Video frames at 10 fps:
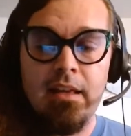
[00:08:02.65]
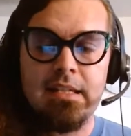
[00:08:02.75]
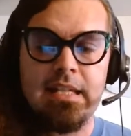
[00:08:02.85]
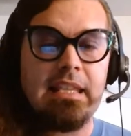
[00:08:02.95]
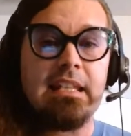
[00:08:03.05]

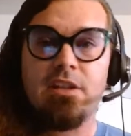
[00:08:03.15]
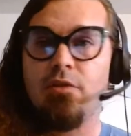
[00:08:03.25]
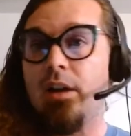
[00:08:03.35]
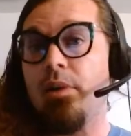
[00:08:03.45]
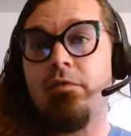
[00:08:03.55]
Because I think it's a
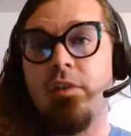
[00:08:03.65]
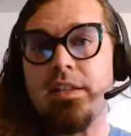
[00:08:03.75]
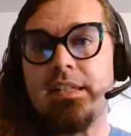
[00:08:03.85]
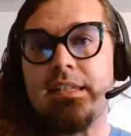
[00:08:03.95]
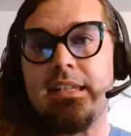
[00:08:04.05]
great way for
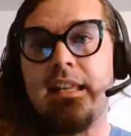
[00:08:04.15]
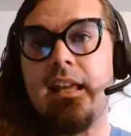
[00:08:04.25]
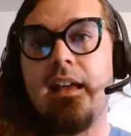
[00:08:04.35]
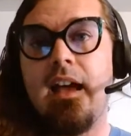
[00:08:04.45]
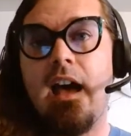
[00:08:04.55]
us to
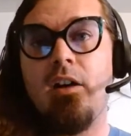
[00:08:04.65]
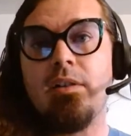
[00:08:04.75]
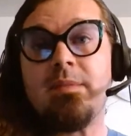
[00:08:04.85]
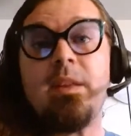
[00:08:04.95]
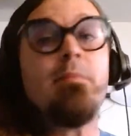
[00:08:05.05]
see how
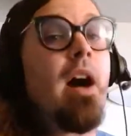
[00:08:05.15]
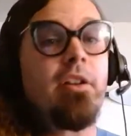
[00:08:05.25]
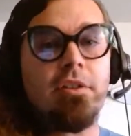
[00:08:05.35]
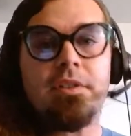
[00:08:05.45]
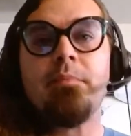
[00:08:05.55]
it's being
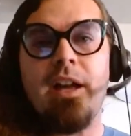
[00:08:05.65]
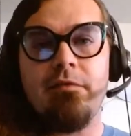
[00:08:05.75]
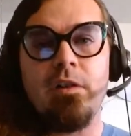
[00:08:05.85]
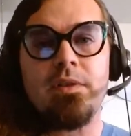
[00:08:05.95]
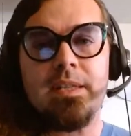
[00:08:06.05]
modeled by
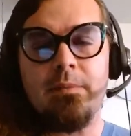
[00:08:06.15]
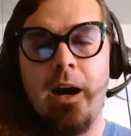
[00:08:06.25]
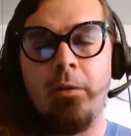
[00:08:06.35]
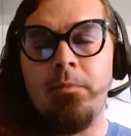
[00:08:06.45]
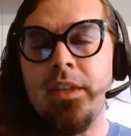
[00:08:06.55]
folks as
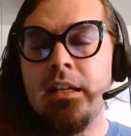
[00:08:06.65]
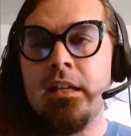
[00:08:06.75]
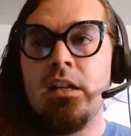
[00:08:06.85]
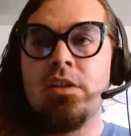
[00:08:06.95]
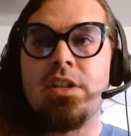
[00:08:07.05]
well.
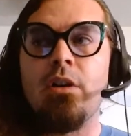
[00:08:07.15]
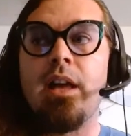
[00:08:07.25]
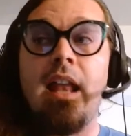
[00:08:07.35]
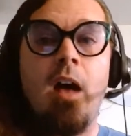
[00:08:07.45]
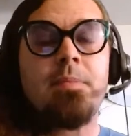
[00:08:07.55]
So
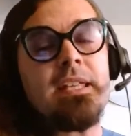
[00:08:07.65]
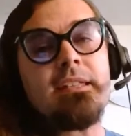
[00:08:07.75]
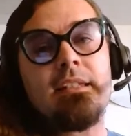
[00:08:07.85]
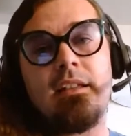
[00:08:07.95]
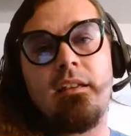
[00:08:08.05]
it helps
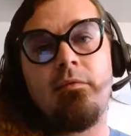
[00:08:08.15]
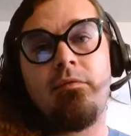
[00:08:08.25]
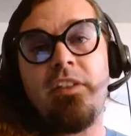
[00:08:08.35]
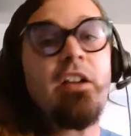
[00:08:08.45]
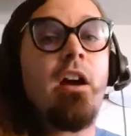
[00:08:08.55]
us to
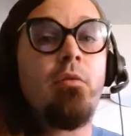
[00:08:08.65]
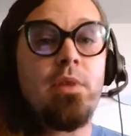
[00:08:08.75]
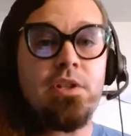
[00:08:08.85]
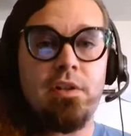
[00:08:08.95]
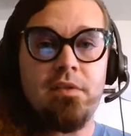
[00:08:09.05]
figure out
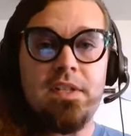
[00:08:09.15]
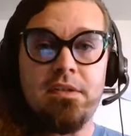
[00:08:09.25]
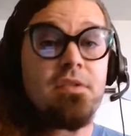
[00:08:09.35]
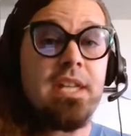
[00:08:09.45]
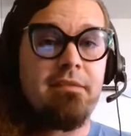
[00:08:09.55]
which
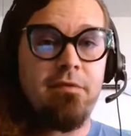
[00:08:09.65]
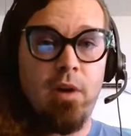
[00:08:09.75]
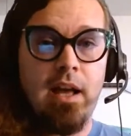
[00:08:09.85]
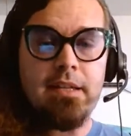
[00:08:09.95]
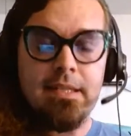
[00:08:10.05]
services are safe
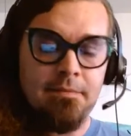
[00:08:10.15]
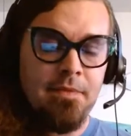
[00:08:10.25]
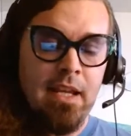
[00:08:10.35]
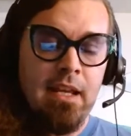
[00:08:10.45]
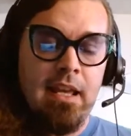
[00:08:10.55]
for us.
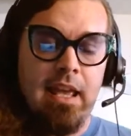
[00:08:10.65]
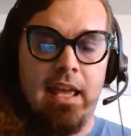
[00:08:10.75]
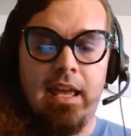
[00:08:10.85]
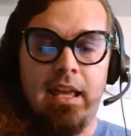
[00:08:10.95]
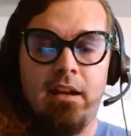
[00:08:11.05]

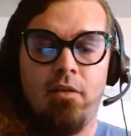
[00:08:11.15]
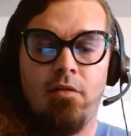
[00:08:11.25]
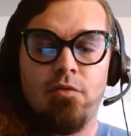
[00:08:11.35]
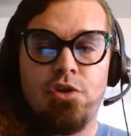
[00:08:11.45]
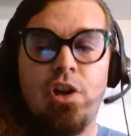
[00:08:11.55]
It
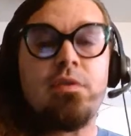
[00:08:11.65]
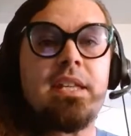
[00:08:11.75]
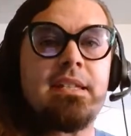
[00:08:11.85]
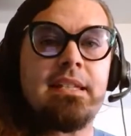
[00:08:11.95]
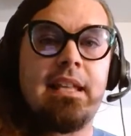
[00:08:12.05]

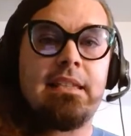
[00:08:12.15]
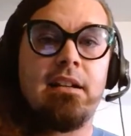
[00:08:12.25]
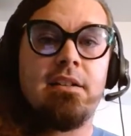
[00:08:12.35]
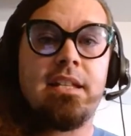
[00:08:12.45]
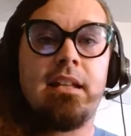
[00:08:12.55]
shows us that
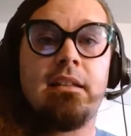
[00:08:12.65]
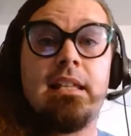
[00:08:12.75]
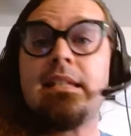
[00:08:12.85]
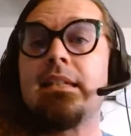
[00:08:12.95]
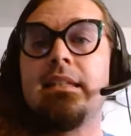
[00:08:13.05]
there's at
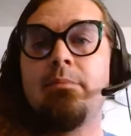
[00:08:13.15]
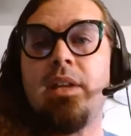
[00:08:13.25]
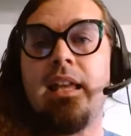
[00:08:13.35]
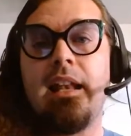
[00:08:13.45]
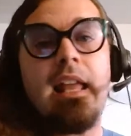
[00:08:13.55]
least the
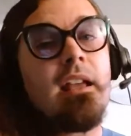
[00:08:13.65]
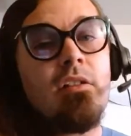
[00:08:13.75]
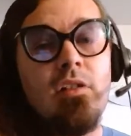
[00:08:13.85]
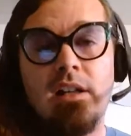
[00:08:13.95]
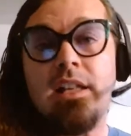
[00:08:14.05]

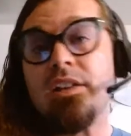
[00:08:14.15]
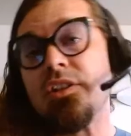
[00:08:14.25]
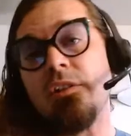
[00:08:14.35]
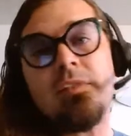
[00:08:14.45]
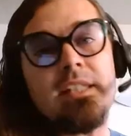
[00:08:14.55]
beginning or a
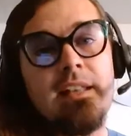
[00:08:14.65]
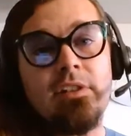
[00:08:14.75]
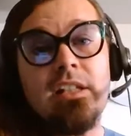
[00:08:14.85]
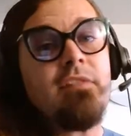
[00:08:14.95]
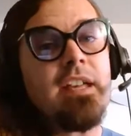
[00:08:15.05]
surface
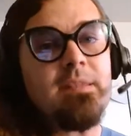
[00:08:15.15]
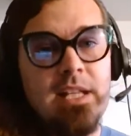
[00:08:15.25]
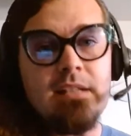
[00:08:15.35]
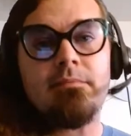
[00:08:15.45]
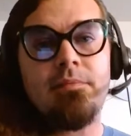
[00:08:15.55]
level
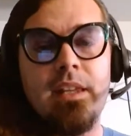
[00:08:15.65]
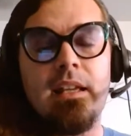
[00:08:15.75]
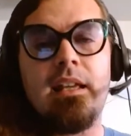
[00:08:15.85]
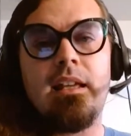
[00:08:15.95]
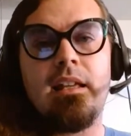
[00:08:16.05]
investment
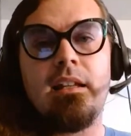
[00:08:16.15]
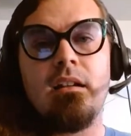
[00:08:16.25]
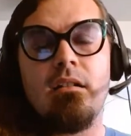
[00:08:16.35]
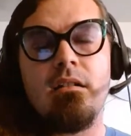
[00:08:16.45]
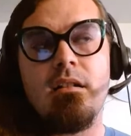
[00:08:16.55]
in
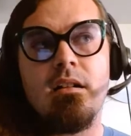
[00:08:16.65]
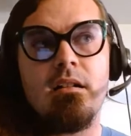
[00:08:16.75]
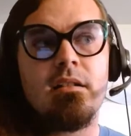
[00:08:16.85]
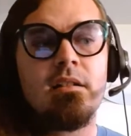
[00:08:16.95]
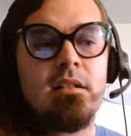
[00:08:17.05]

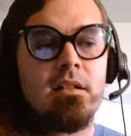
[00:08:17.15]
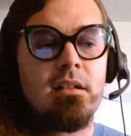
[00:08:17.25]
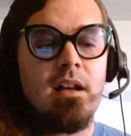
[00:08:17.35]
our